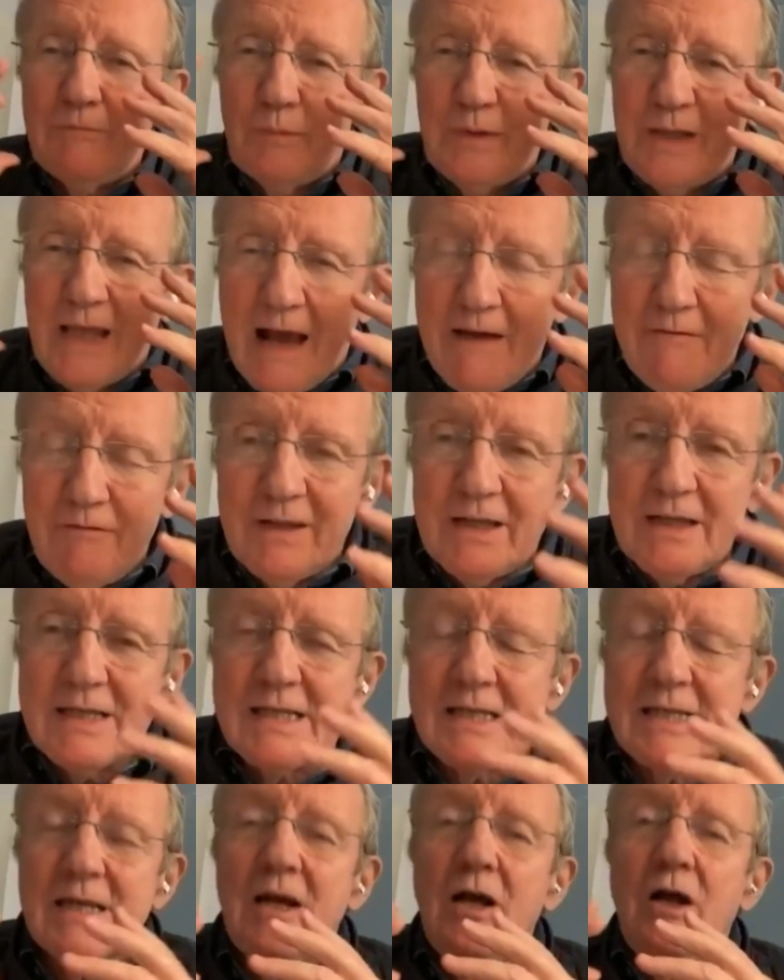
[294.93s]
we have
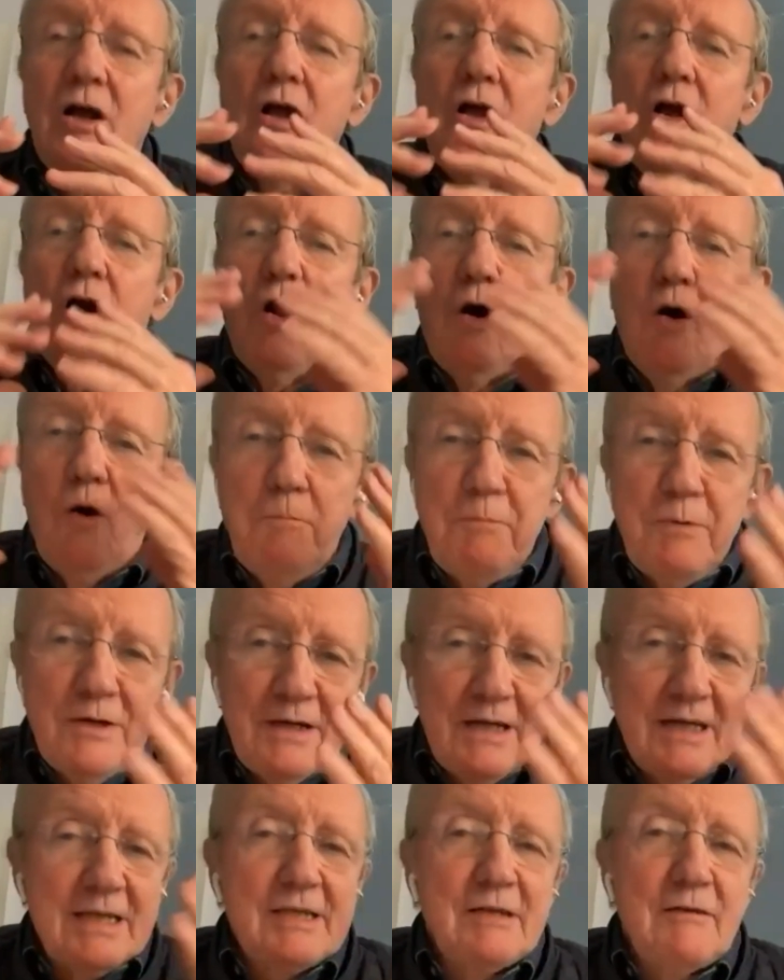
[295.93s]
this
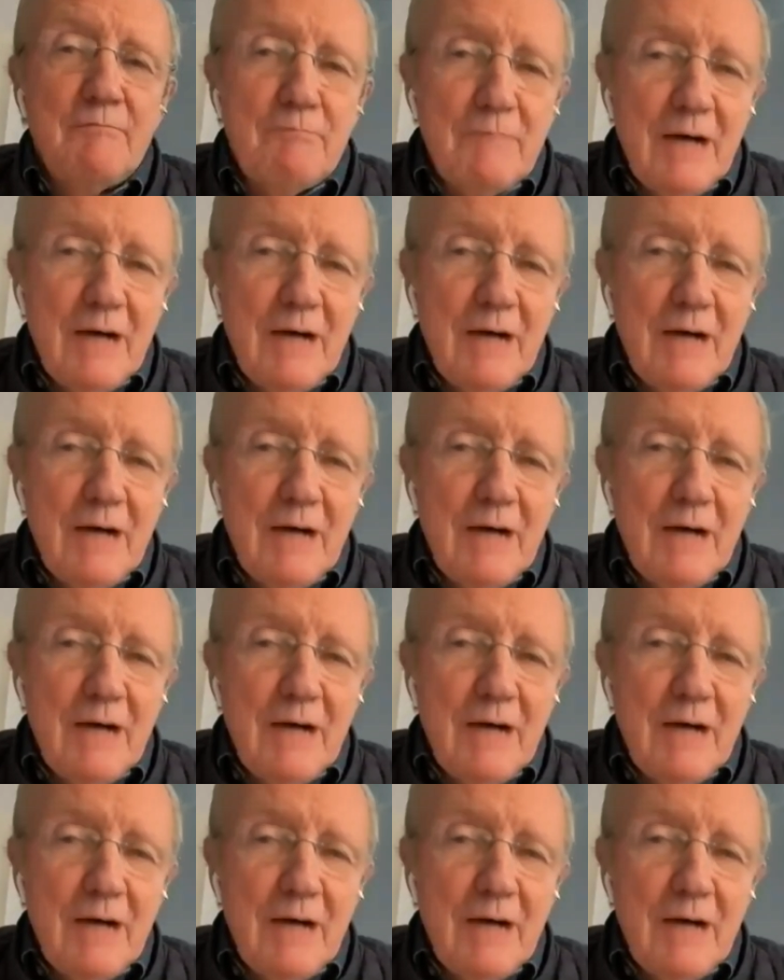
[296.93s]
openness of